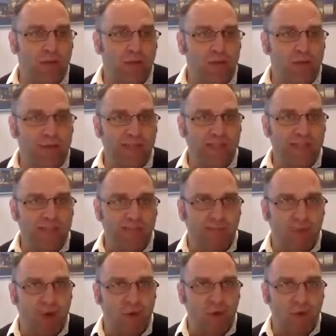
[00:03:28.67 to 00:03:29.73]
business
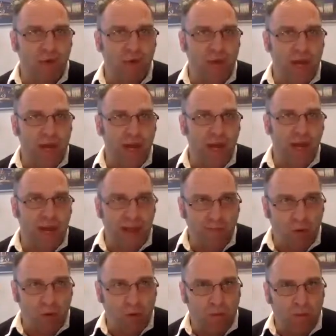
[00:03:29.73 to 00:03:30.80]
models that
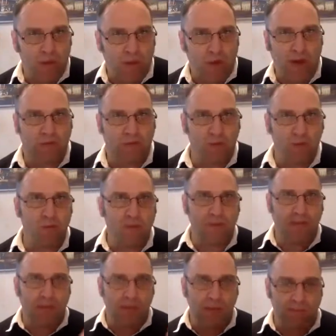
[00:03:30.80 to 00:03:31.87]
enable a firm's
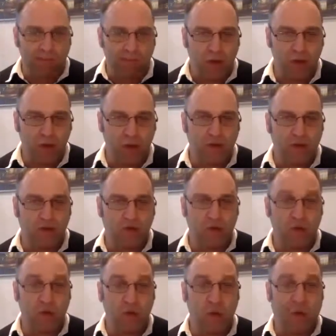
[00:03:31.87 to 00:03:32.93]
capabilities
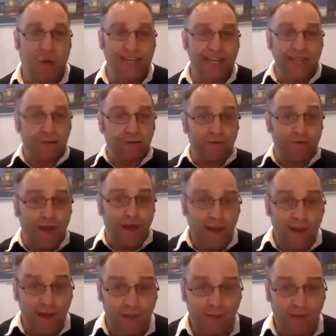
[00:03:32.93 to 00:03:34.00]
to
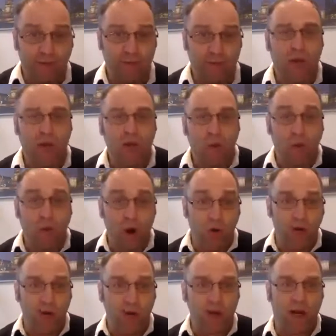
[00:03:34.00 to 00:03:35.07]
identify where
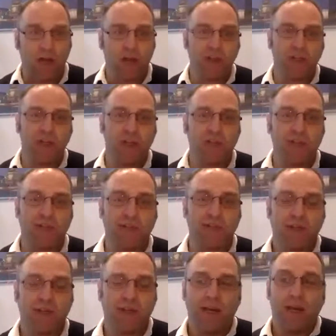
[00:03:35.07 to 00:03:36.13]
that knowledge
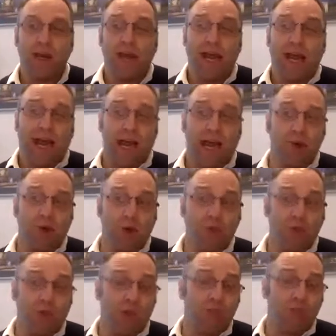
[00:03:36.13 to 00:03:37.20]
is, and then
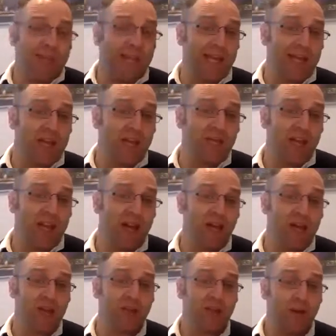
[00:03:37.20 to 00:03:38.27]
overcome the second
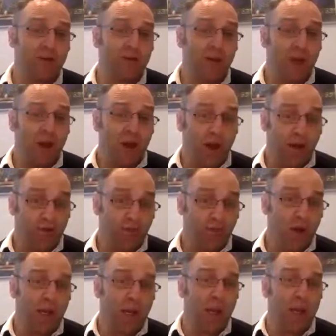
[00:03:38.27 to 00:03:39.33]
challenge of
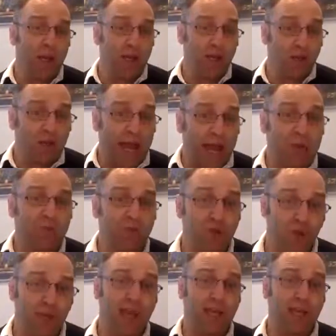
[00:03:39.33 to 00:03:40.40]
bringing it,
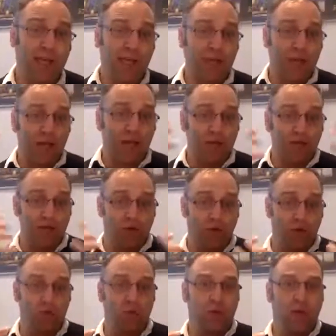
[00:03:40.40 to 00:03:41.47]
capturing it, getting it
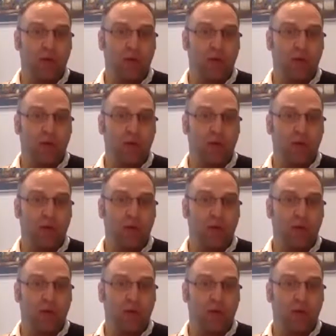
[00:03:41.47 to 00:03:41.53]
into